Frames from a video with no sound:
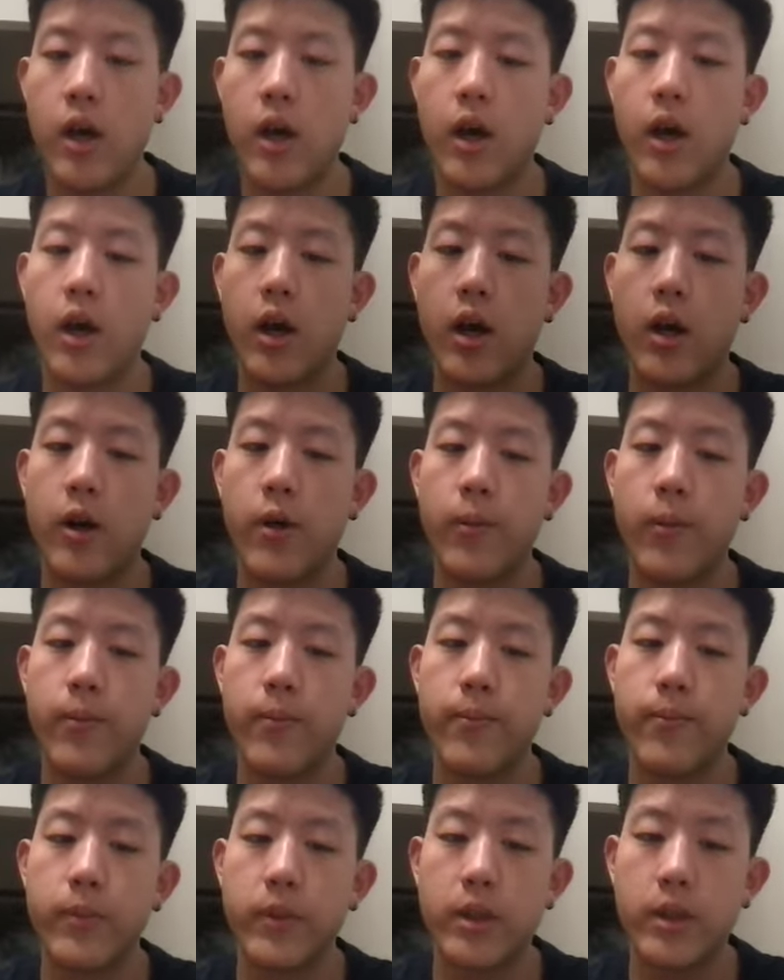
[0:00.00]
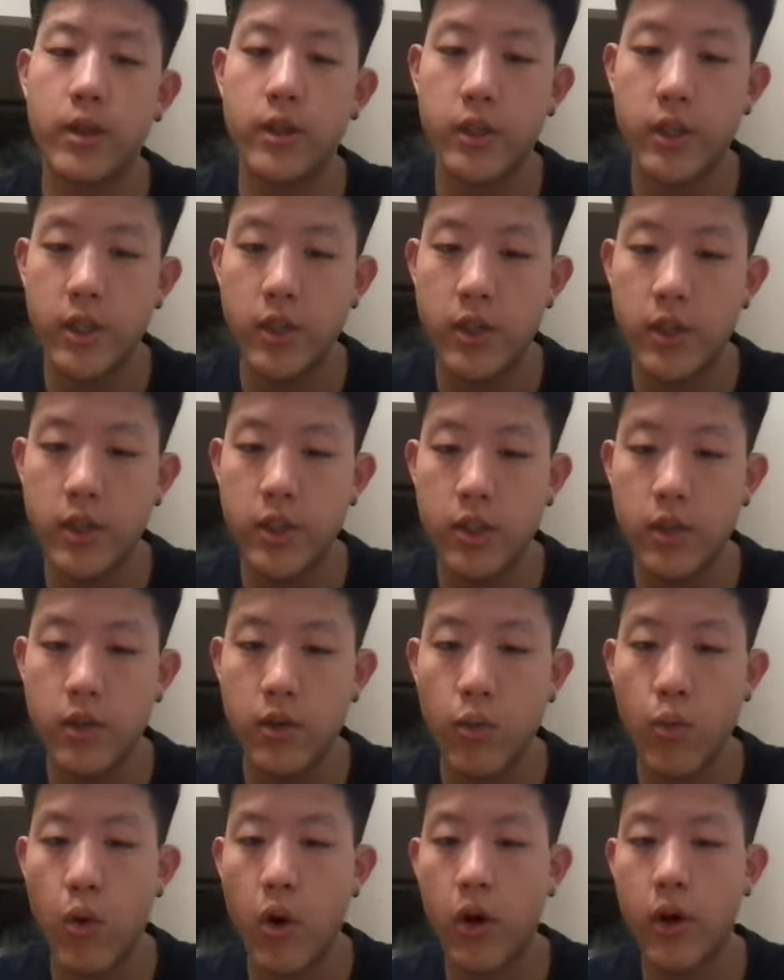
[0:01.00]
Um, since the
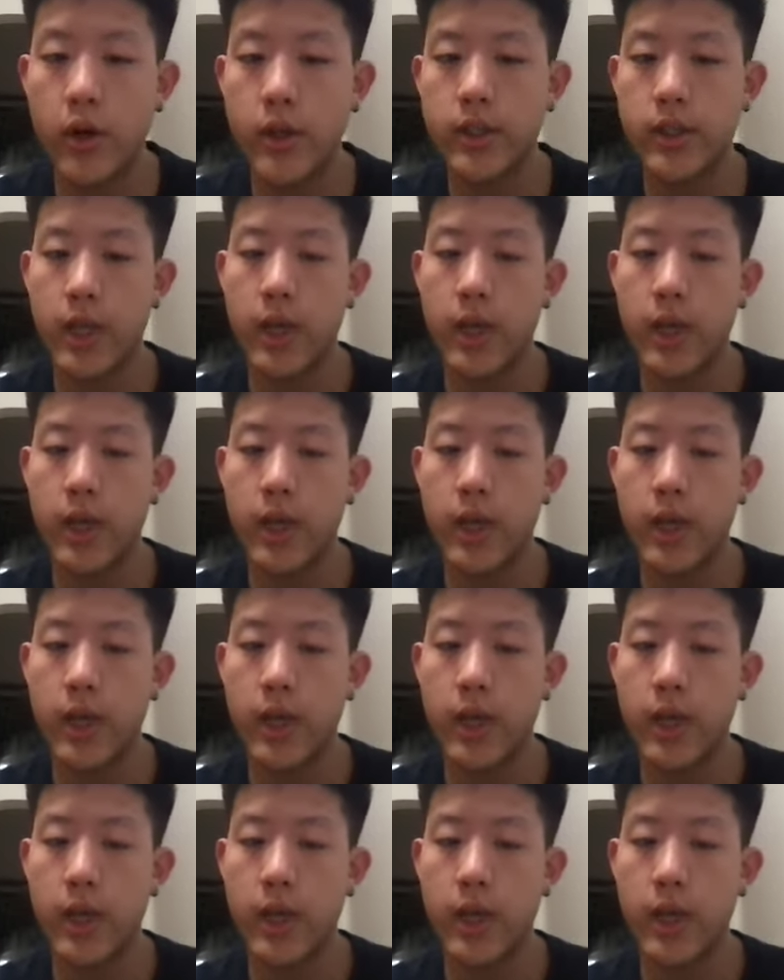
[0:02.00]
water is